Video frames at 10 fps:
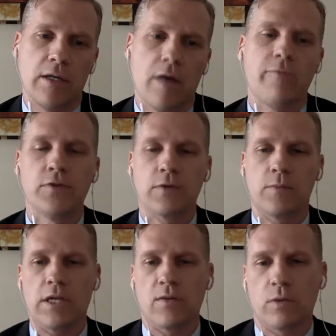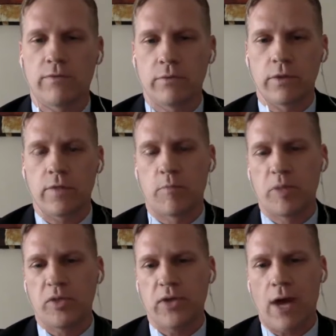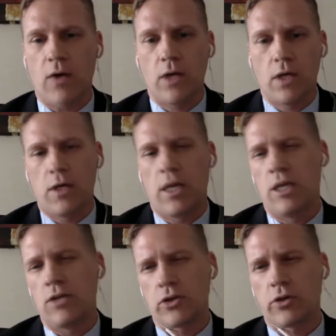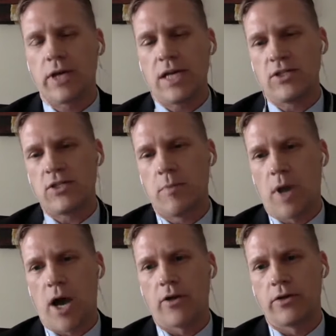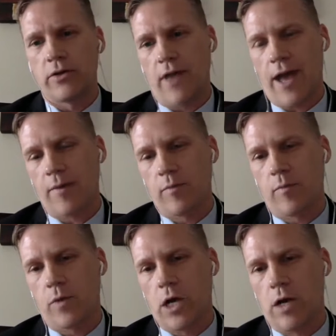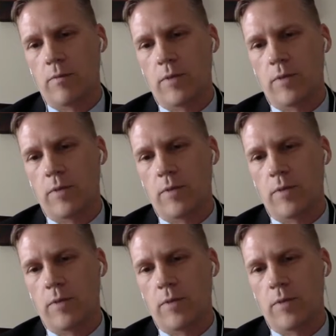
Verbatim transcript: helpful to me as we've really built out an internal agency model that um,